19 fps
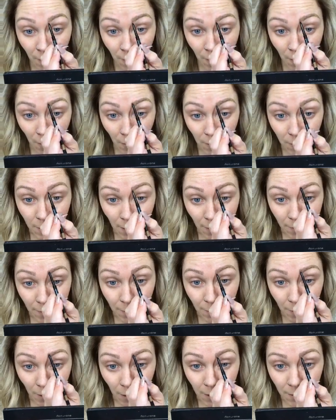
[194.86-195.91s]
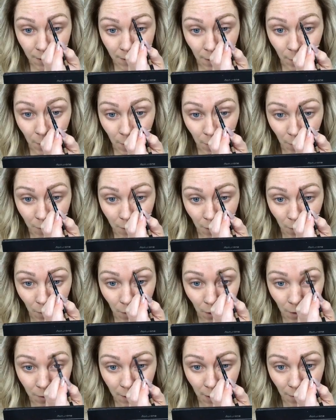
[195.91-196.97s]
Close off the front. Some people don't
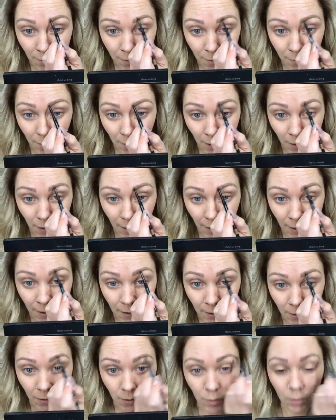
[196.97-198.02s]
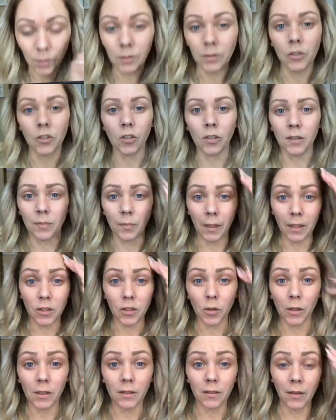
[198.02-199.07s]
close off the front. I do. Just my
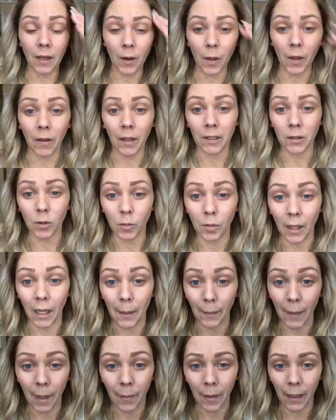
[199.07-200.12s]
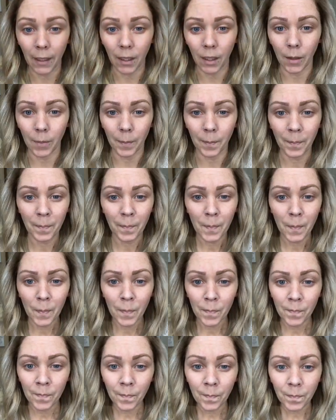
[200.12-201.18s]
choice of how I like to apply my makeup.
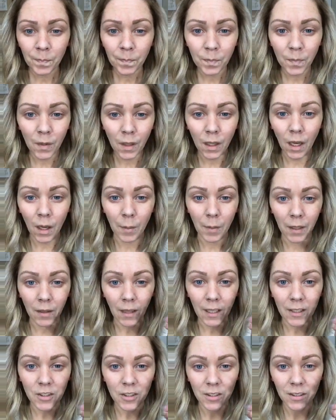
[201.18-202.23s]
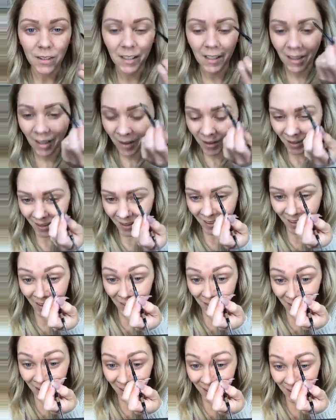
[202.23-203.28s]
Got my lashes in. Love
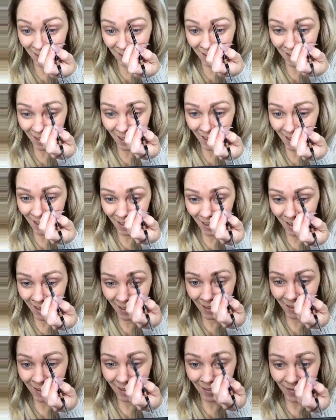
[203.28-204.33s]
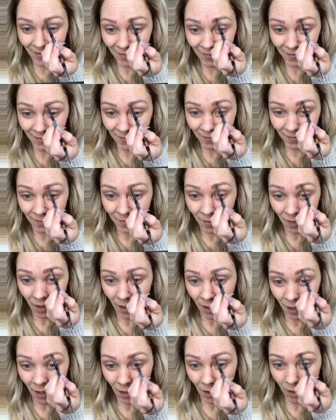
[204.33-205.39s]
it. Yay!
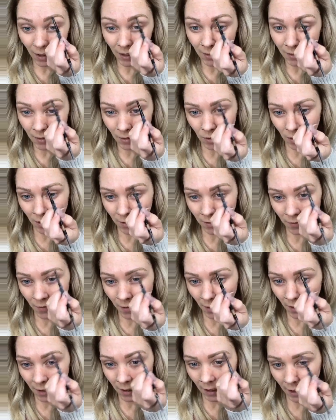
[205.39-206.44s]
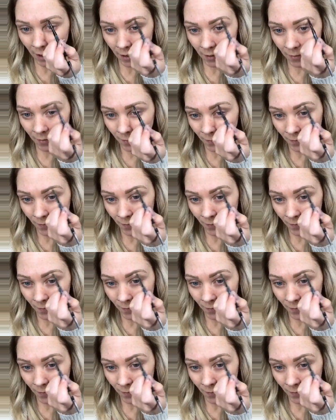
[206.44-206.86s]
Okay, so just fill it in.